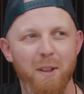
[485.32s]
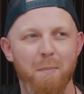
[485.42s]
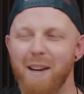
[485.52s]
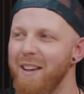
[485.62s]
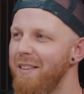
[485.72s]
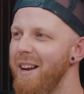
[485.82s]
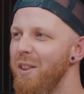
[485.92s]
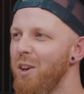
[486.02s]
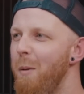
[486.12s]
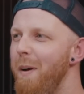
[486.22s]
the biggest thing
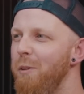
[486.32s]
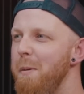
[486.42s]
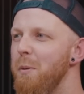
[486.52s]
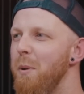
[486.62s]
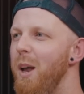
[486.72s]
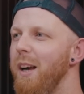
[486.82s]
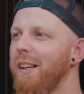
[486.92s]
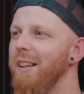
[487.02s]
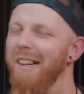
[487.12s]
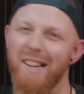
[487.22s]
in the comments. People were
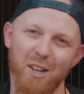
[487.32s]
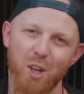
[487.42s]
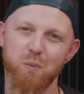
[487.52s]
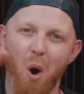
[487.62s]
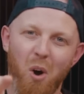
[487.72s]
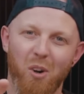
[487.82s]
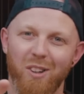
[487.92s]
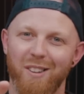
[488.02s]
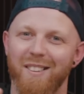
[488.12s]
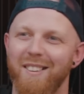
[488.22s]
like, you're
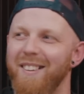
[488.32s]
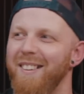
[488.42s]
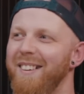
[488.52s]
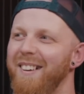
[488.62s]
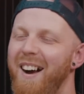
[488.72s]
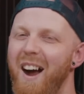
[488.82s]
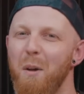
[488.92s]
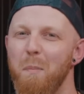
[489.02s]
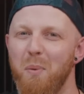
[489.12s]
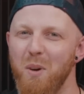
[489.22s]
wrong! I
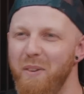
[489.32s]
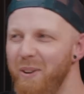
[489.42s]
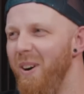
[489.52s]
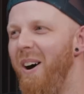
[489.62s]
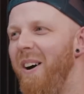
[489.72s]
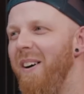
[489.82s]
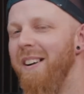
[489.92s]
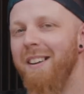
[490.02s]
will prove you wrong,